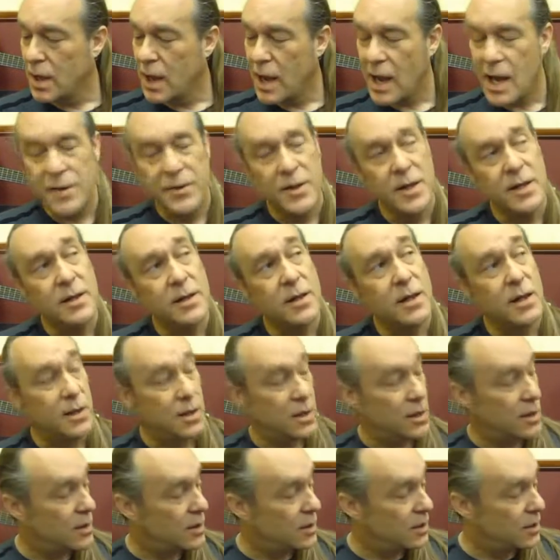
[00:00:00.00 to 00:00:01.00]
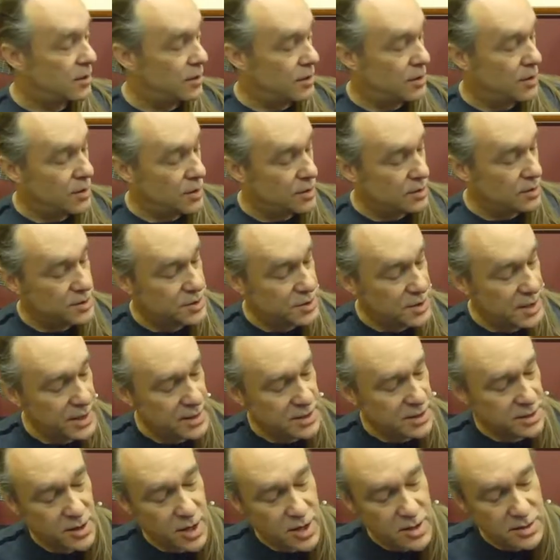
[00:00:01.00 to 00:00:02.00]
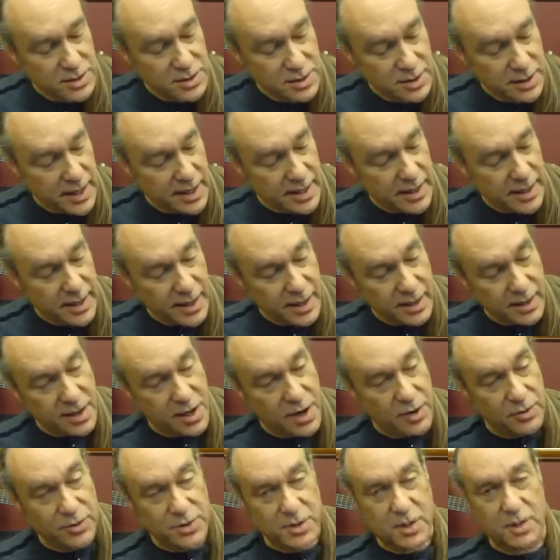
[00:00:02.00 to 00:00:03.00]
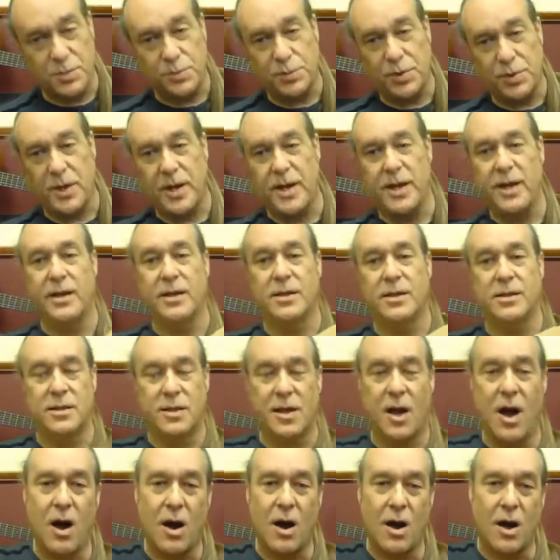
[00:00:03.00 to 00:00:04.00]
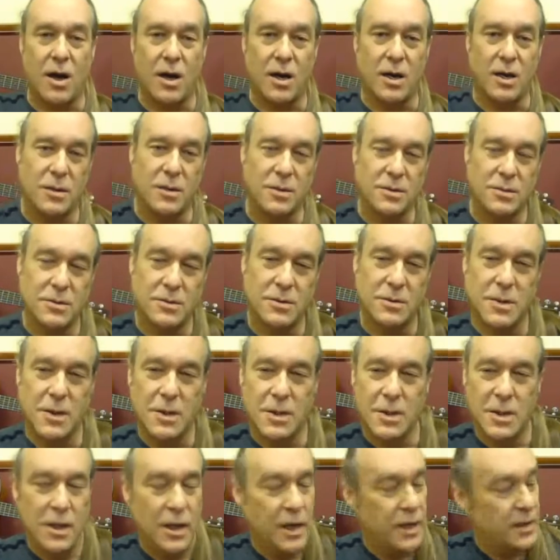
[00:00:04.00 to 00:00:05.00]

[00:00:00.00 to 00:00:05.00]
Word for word: And then she starts getting, you know, starts playing guitar, mm-hmm.